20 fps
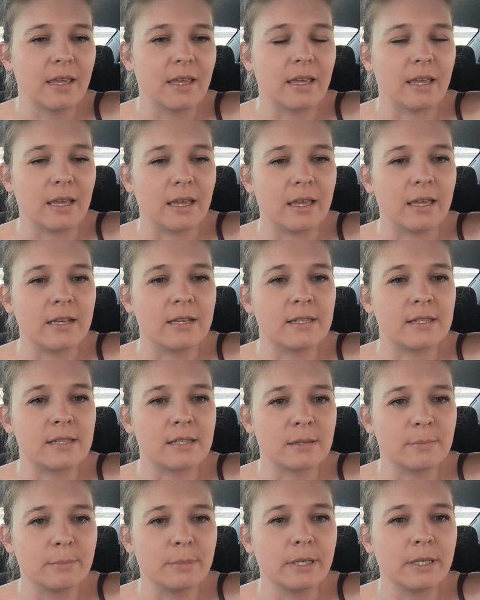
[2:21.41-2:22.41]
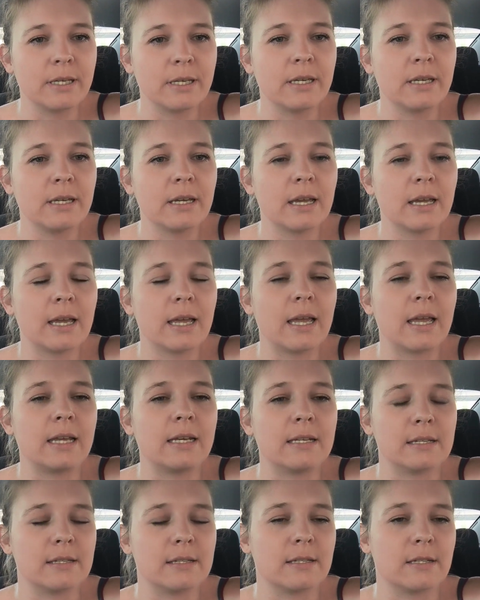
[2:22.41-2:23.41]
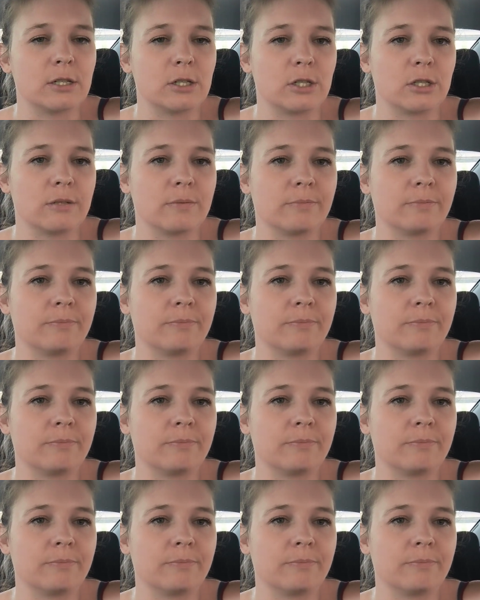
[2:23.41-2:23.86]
It is simply a decision.